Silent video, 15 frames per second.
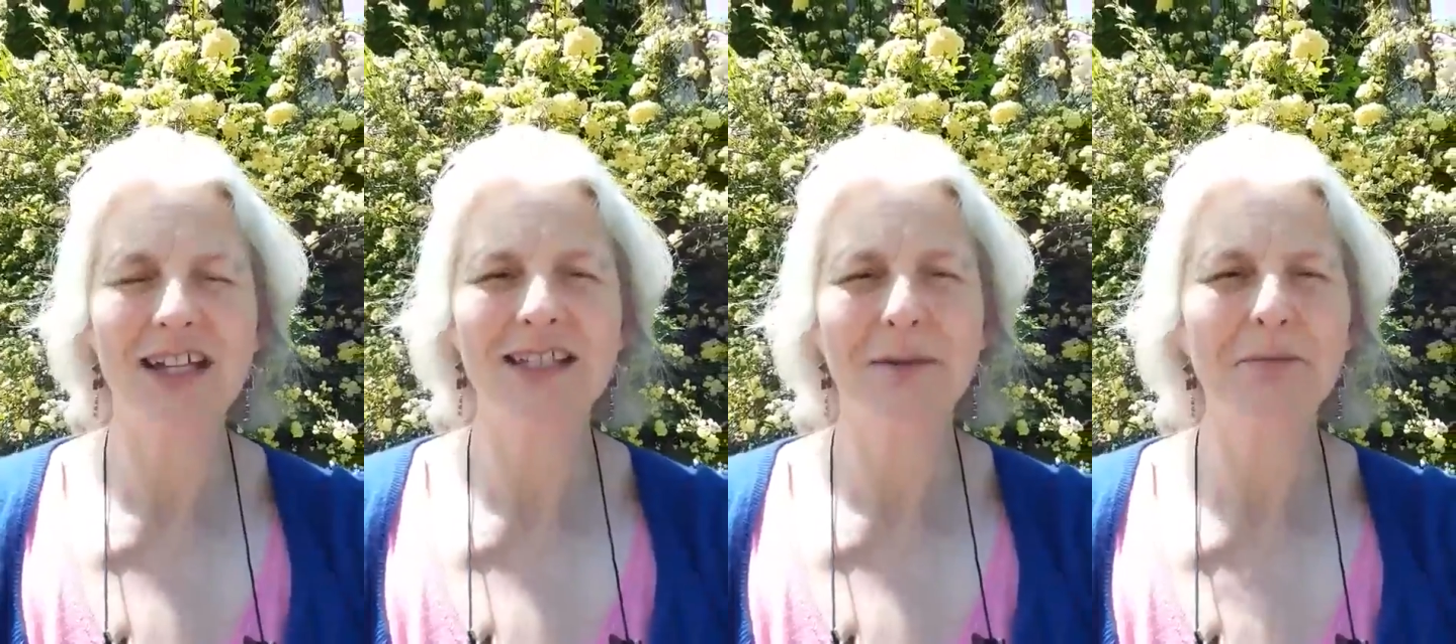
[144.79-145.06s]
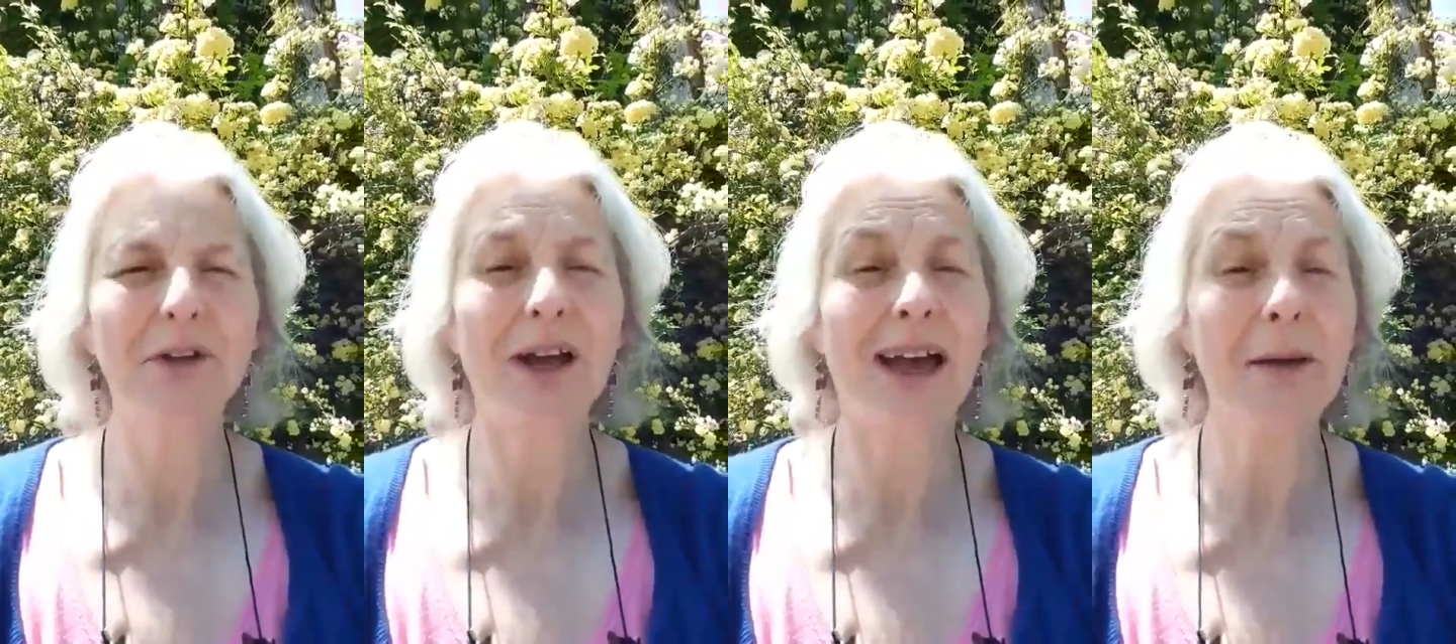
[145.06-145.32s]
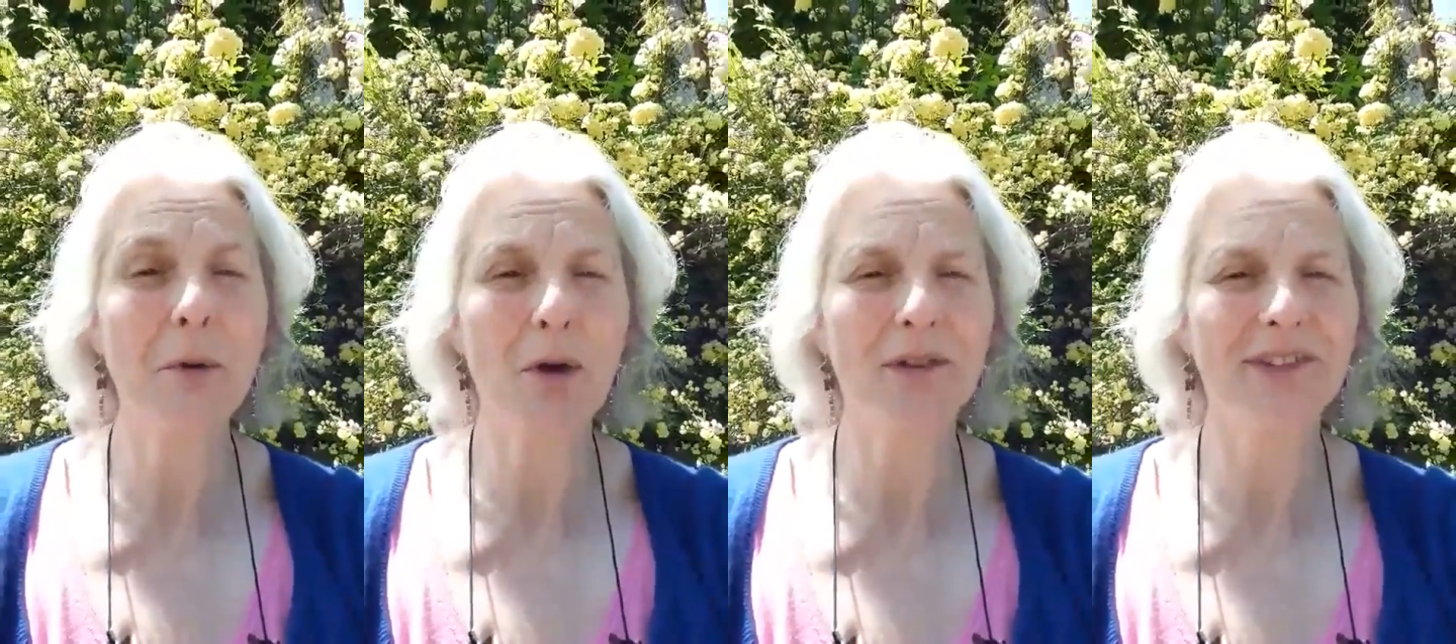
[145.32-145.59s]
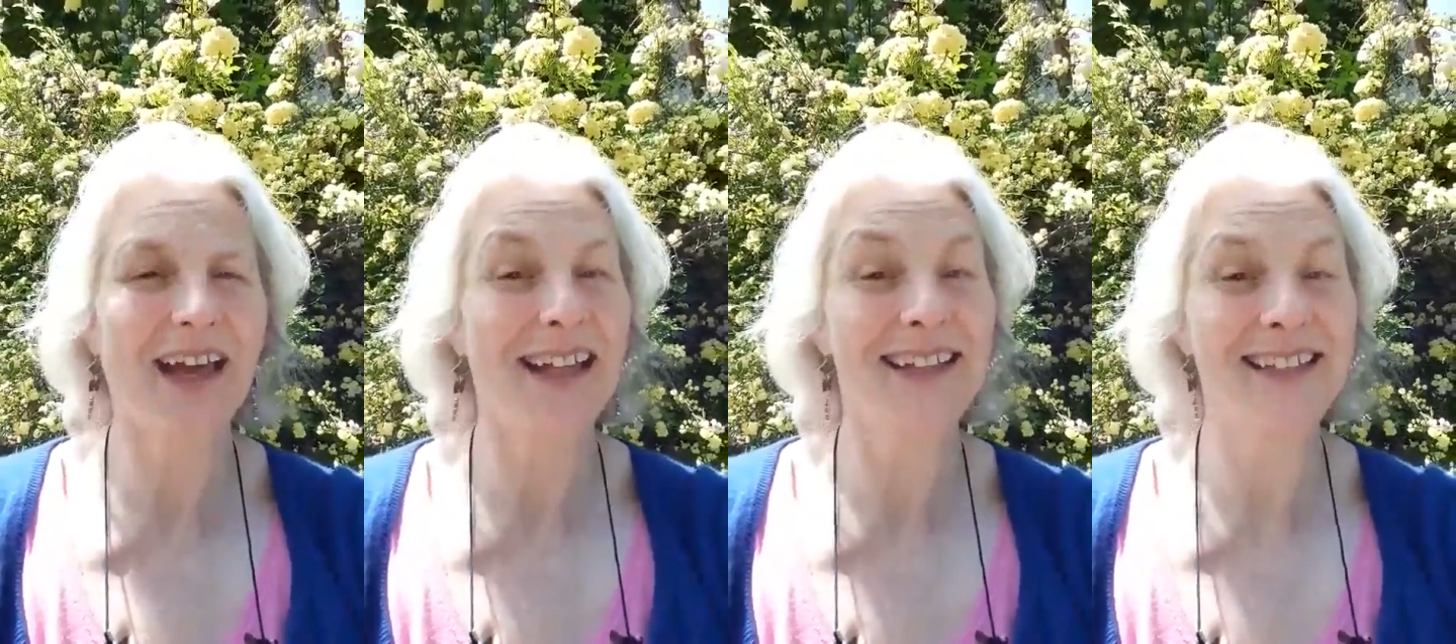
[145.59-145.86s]
some
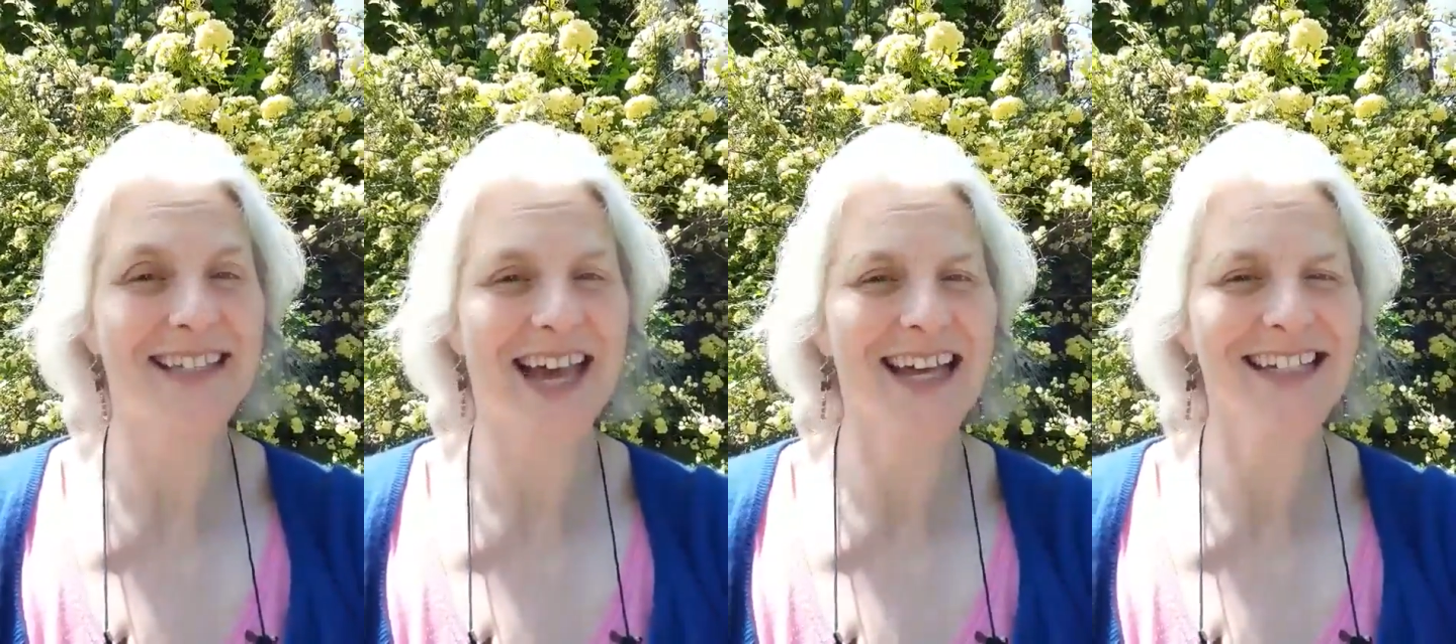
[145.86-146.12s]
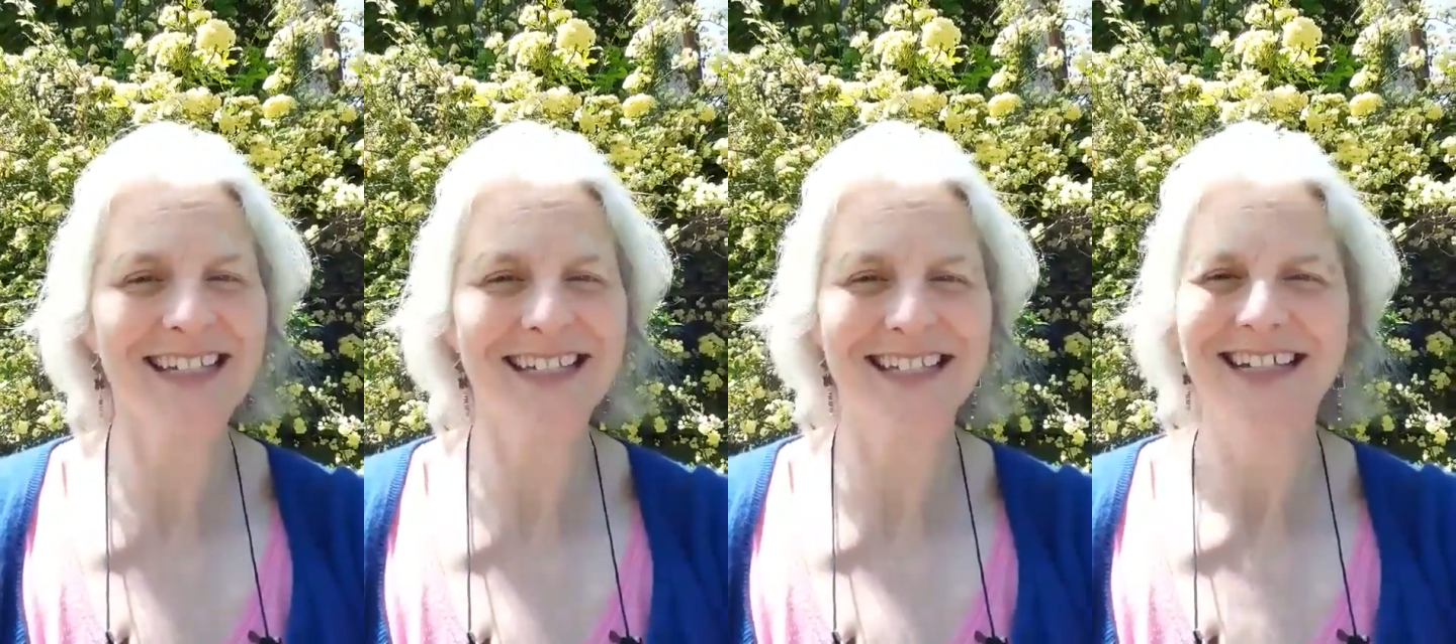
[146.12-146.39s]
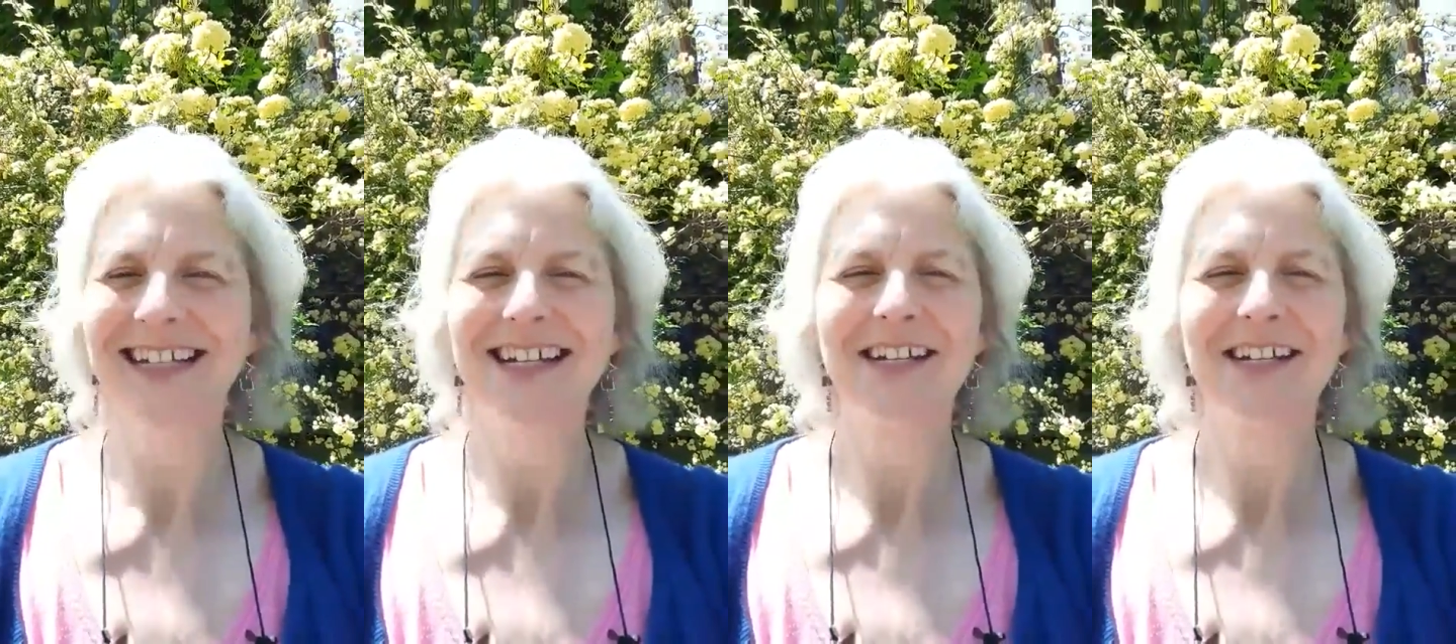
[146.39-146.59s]
Crémant d'Alsace.